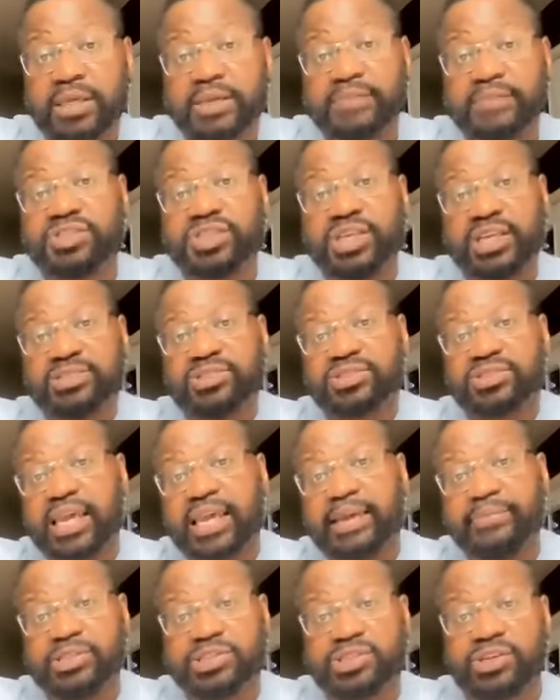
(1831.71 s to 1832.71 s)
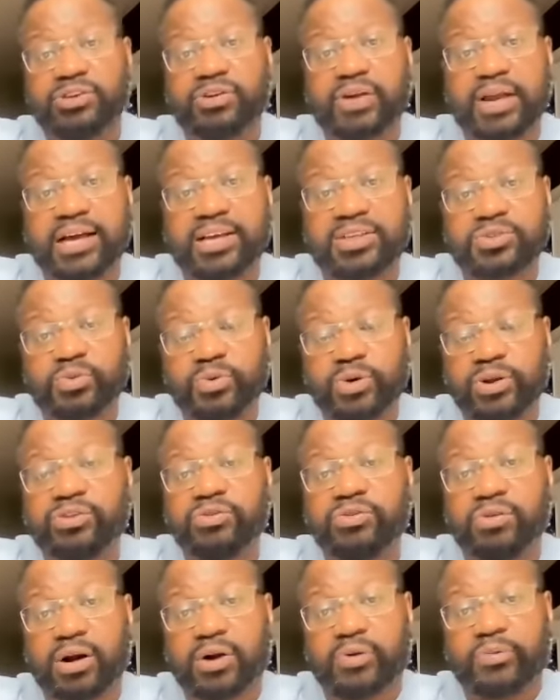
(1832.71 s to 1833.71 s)
if Jesus came into your house where
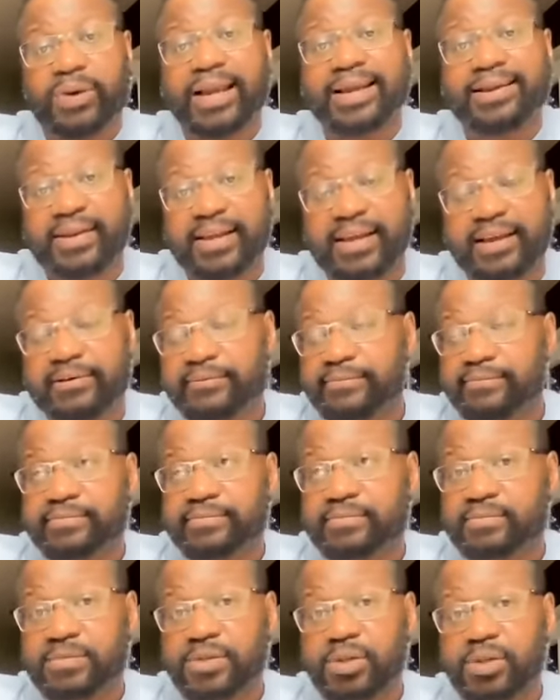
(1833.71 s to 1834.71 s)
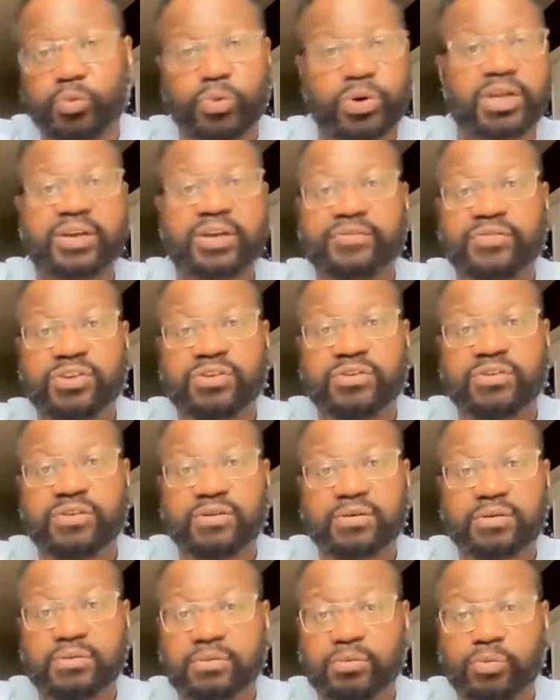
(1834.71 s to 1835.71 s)
you are right now, and whatever
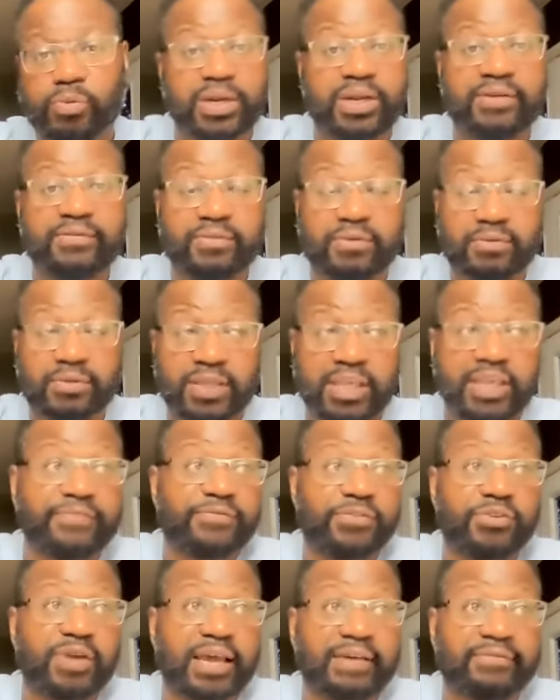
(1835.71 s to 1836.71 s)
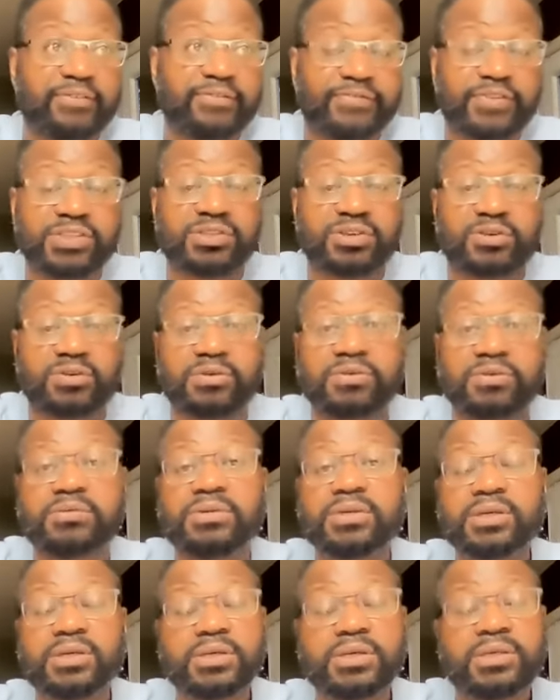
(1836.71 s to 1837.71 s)
your whatever if you have a
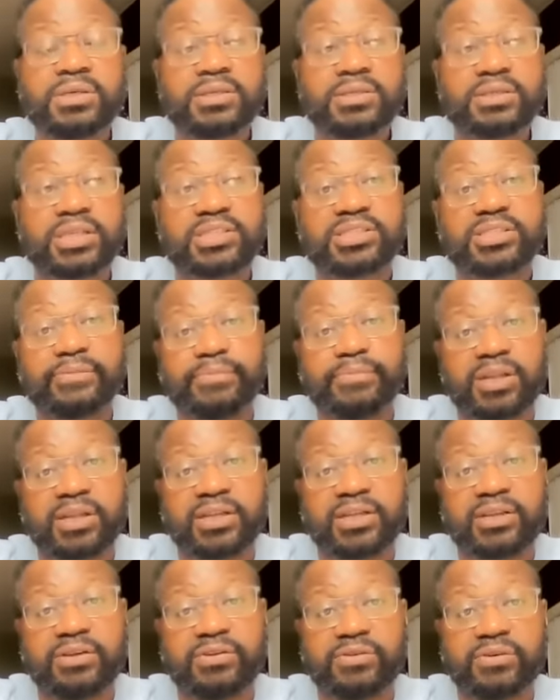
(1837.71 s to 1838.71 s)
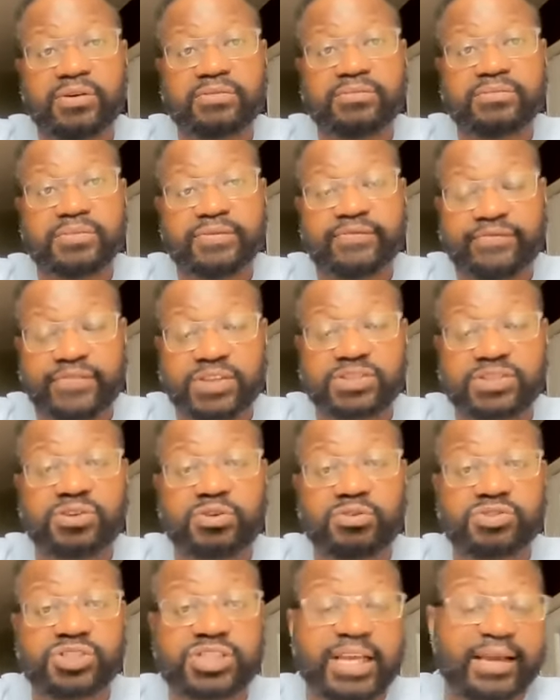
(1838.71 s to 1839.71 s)
physical disability or a
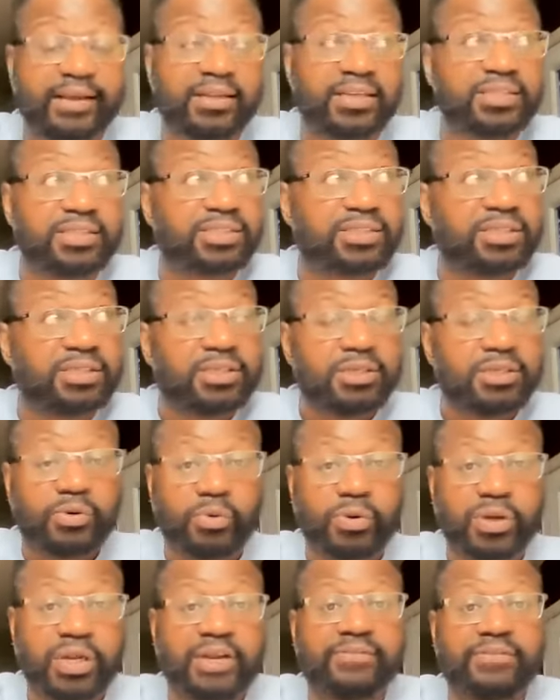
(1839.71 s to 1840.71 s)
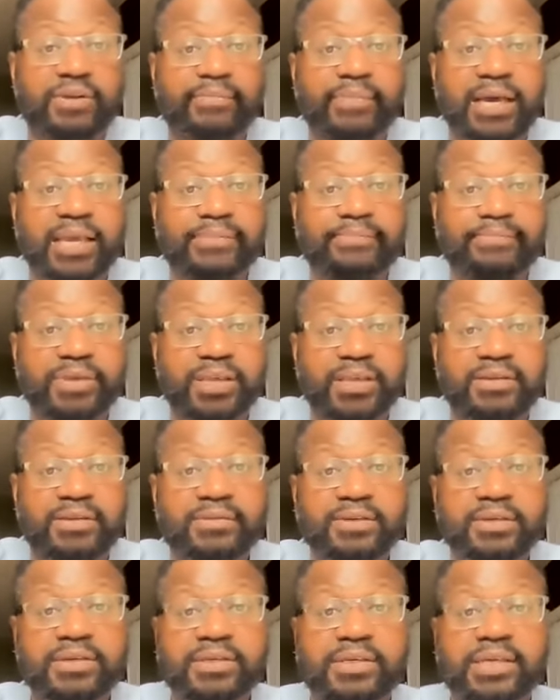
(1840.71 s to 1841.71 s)
physical challenge, whatever it might be,
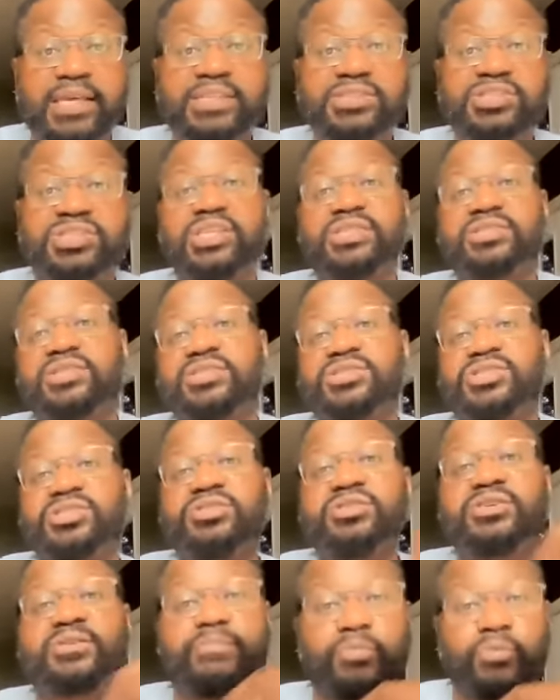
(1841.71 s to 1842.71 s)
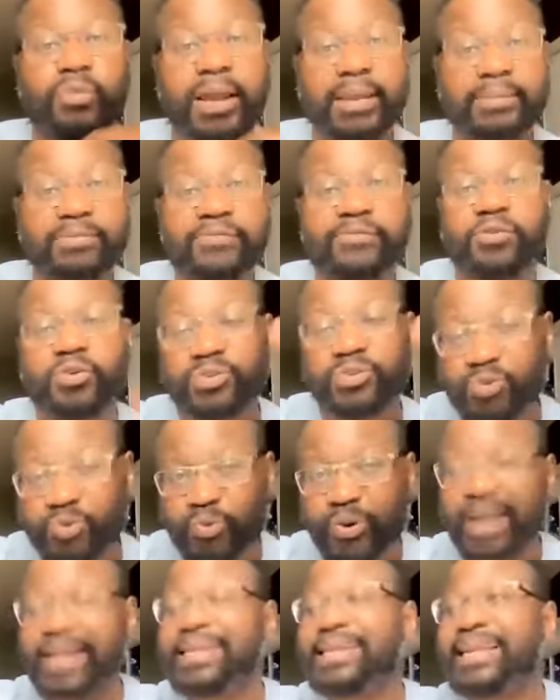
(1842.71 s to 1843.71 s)
and Jesus stood right before you
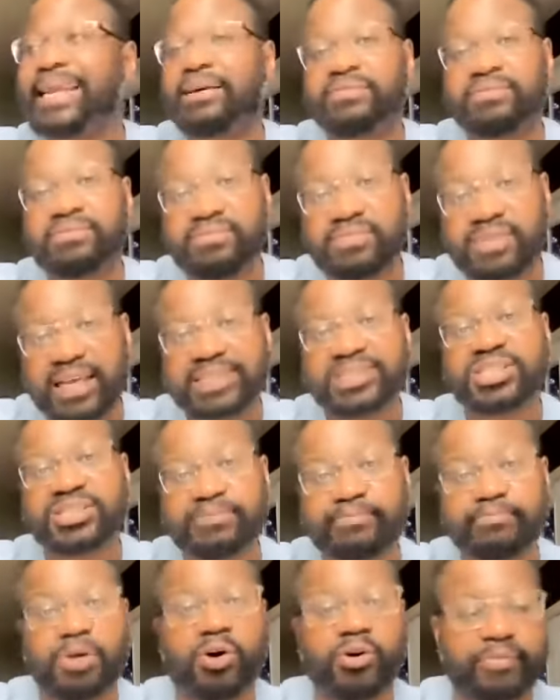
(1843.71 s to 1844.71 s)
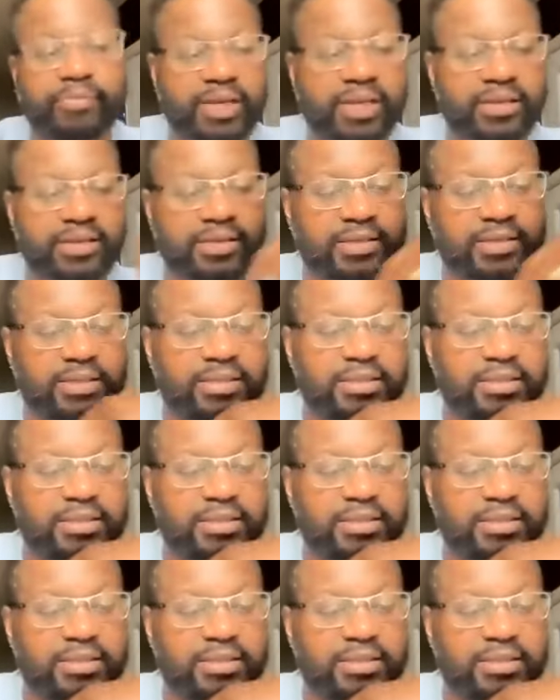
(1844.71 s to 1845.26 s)
right now, this moment,